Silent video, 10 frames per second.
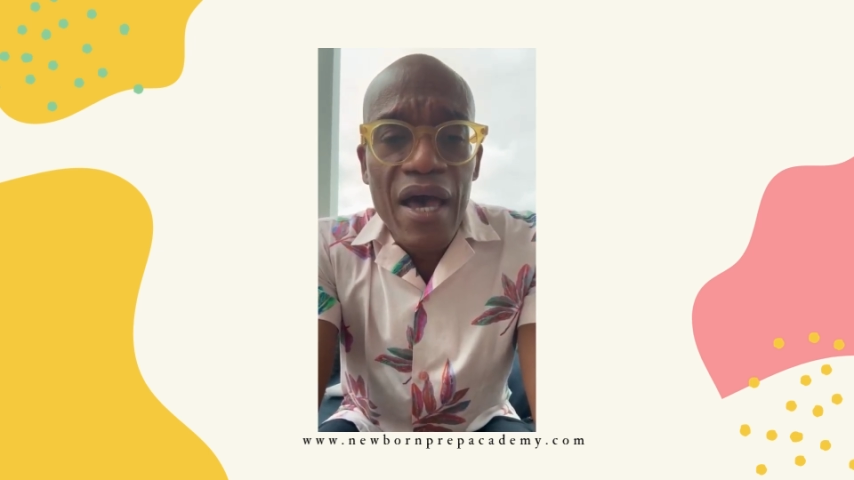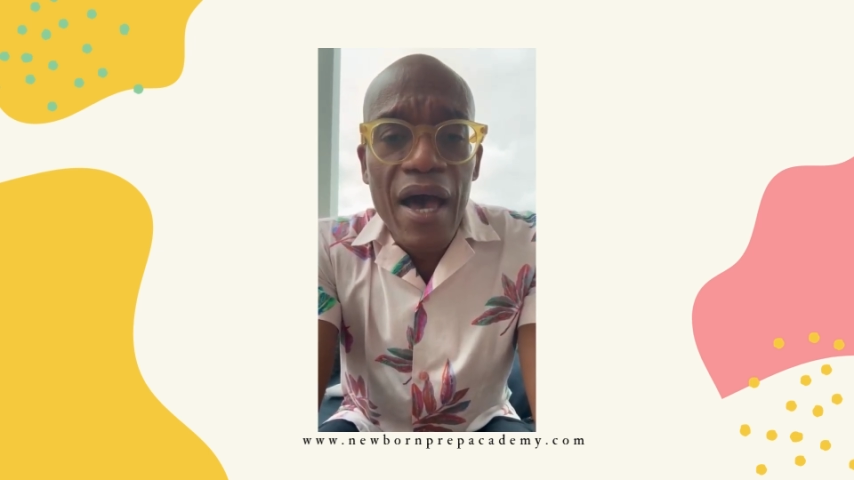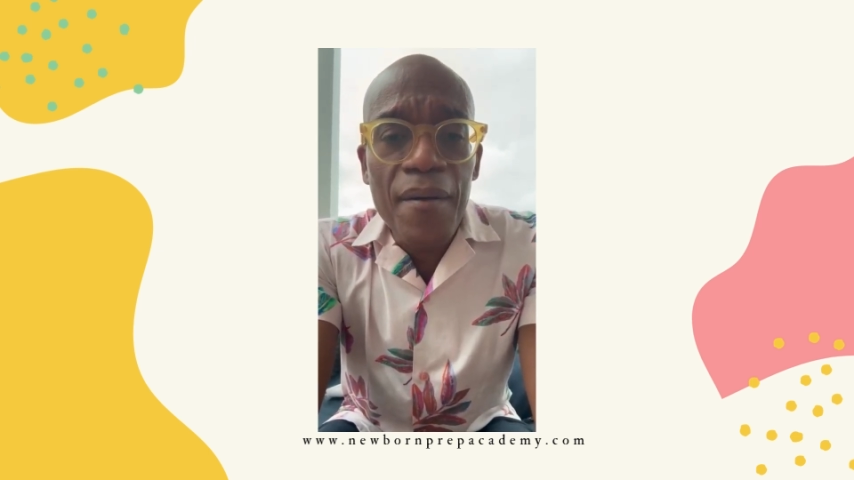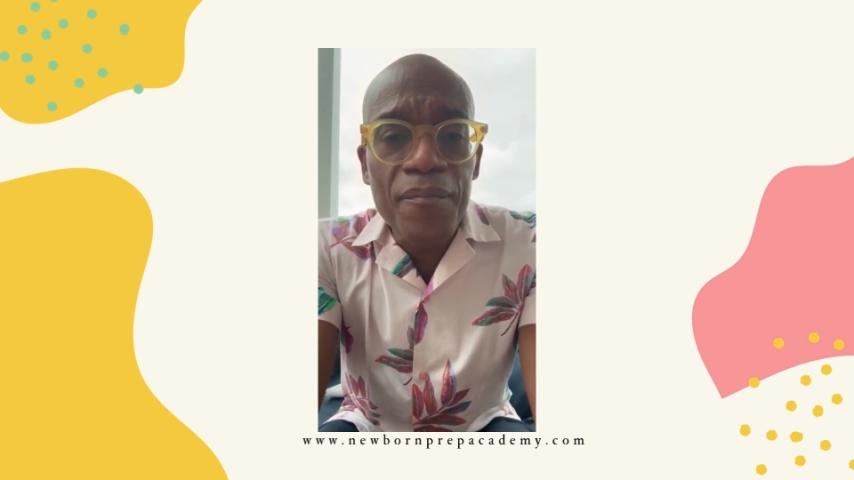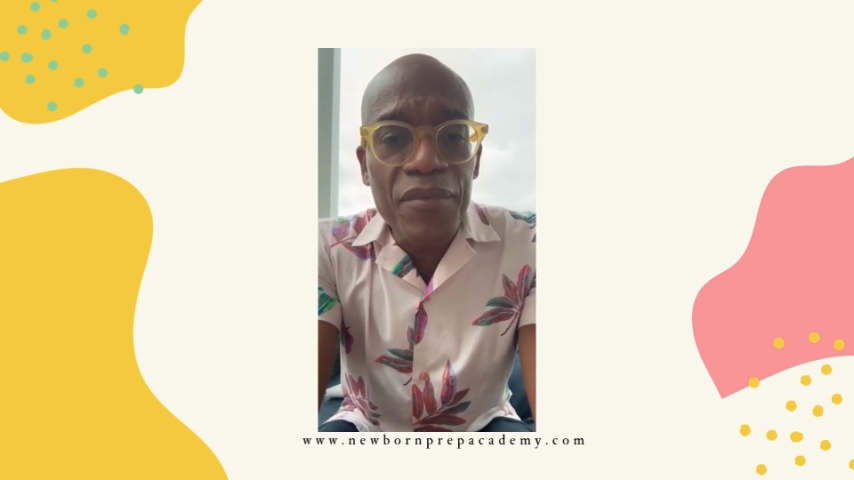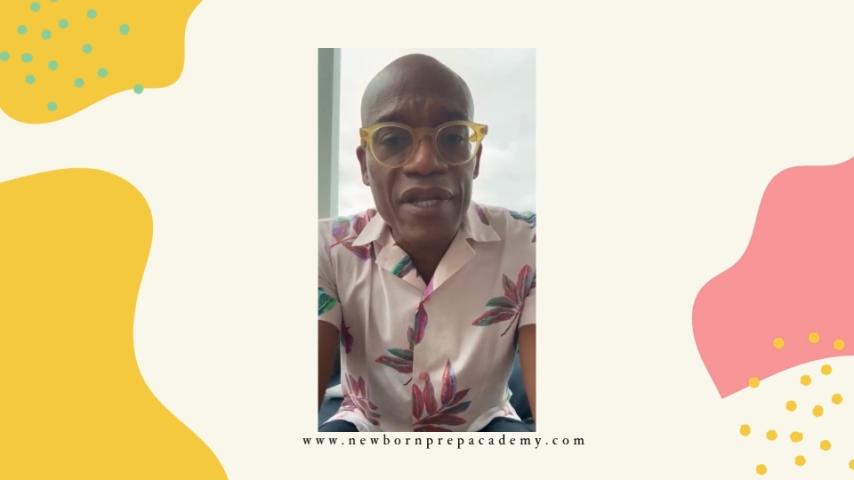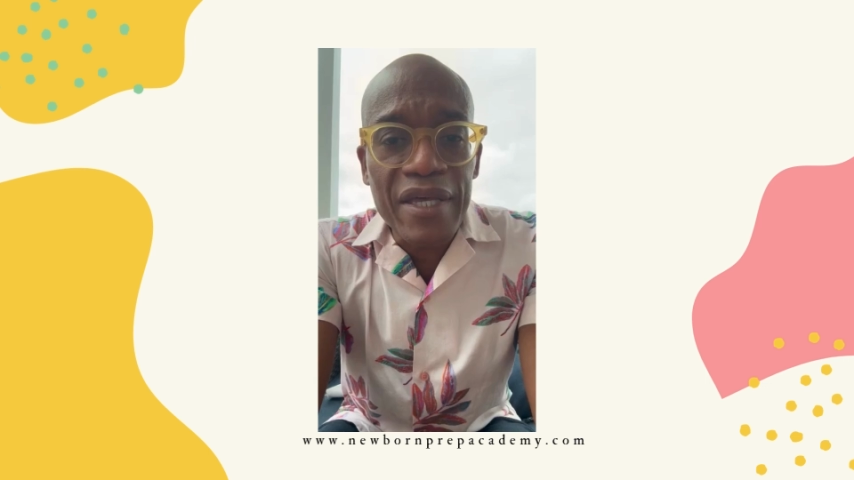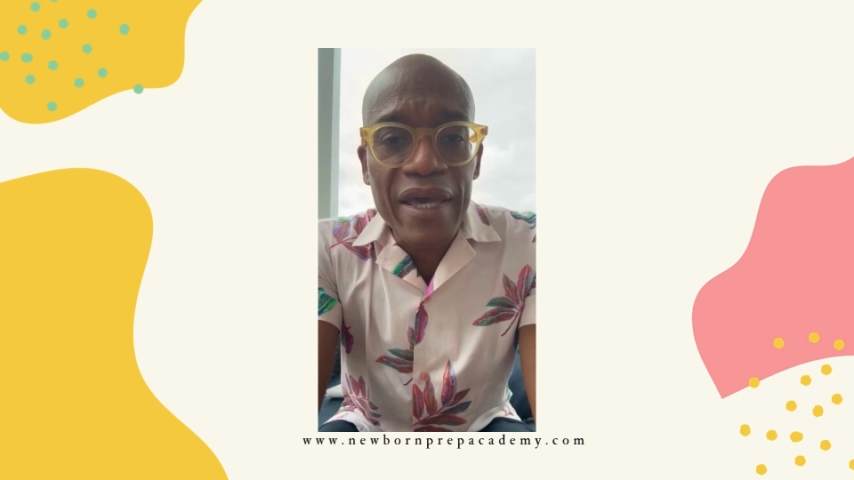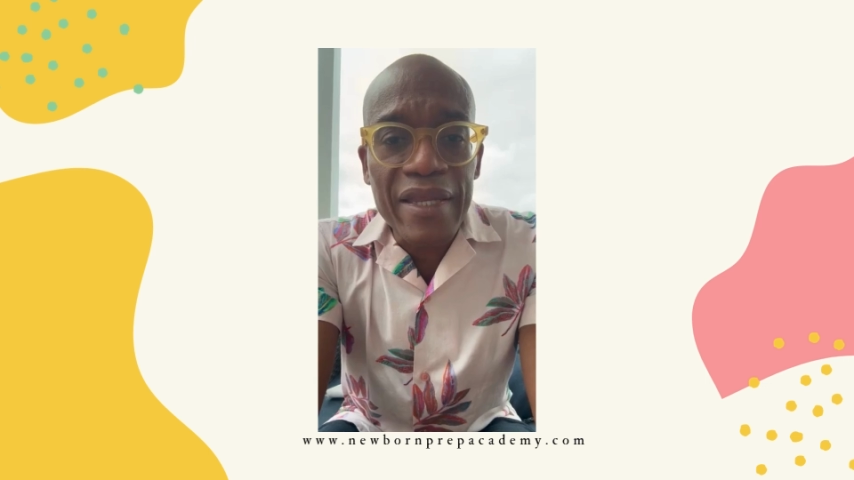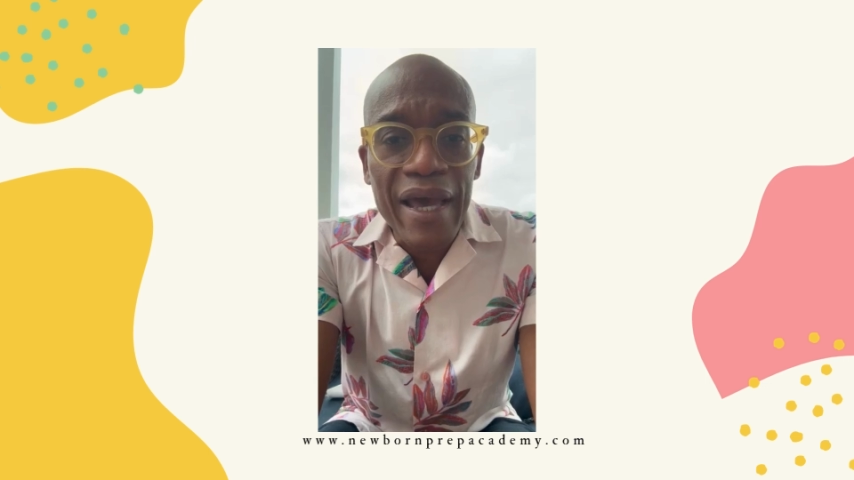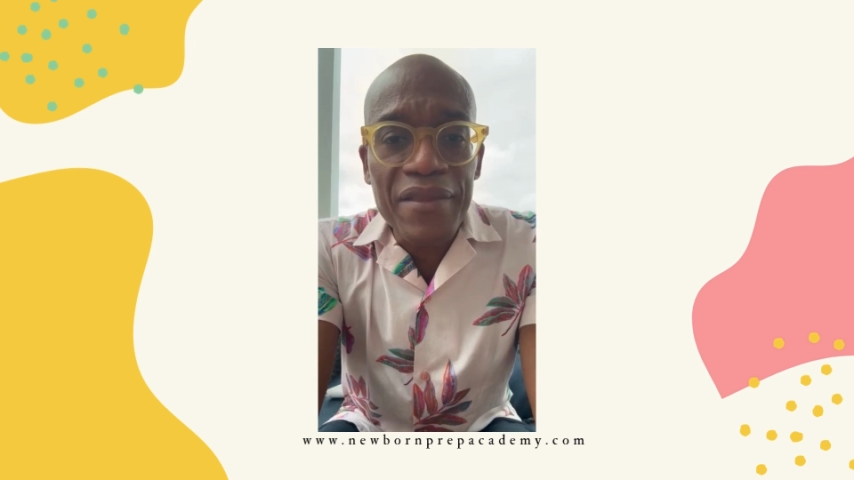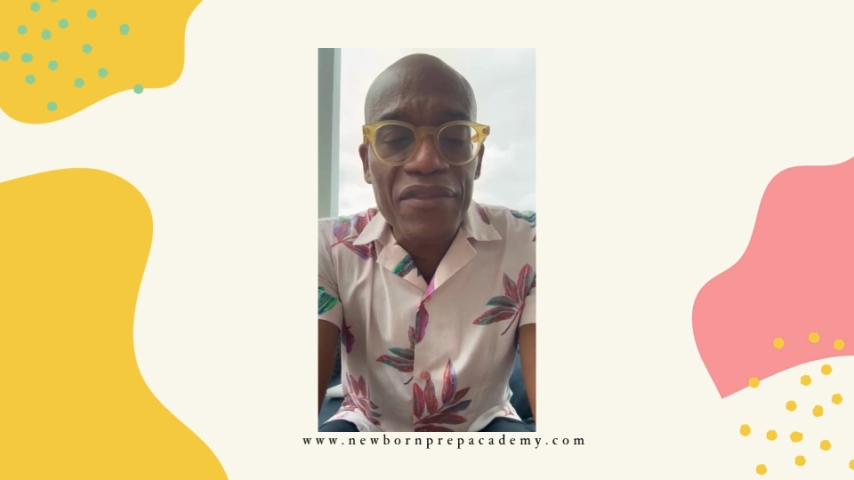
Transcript: But again, I